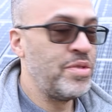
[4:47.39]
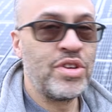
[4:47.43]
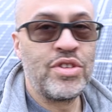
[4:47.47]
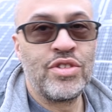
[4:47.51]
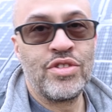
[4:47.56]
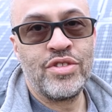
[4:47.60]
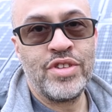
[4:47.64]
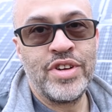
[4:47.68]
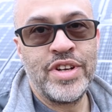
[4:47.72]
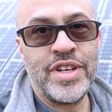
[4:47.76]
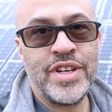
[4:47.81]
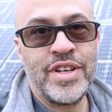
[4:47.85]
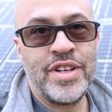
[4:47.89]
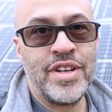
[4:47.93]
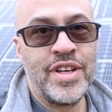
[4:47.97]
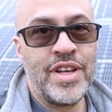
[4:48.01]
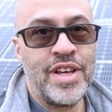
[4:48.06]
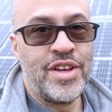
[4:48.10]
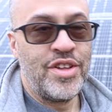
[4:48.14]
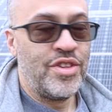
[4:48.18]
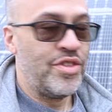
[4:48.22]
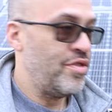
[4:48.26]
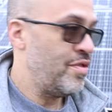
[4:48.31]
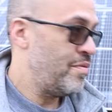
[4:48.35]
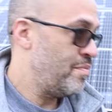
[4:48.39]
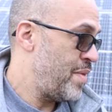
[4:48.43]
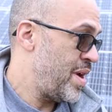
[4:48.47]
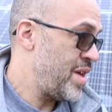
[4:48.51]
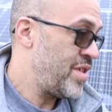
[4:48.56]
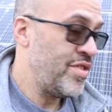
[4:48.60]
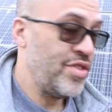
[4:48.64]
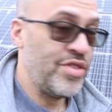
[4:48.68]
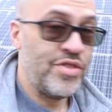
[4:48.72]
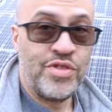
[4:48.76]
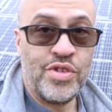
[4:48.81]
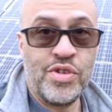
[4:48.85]
the grid,
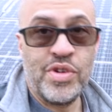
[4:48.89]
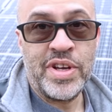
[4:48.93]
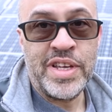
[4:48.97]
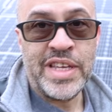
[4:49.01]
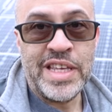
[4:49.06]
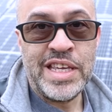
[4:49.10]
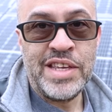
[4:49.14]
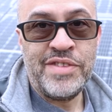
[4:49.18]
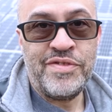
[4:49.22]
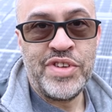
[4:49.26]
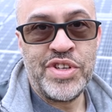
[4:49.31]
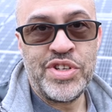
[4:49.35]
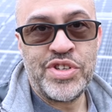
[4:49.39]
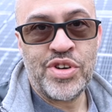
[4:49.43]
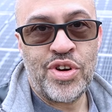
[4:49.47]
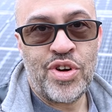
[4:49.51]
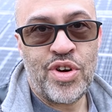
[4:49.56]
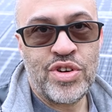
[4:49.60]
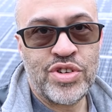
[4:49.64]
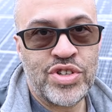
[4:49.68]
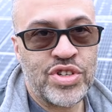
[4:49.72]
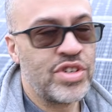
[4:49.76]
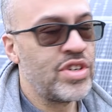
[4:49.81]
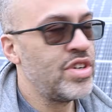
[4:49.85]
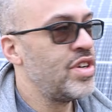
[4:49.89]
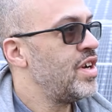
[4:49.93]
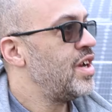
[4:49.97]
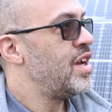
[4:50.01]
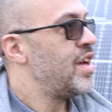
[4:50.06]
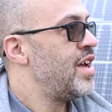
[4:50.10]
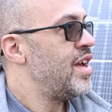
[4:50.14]
basically through an EV charger.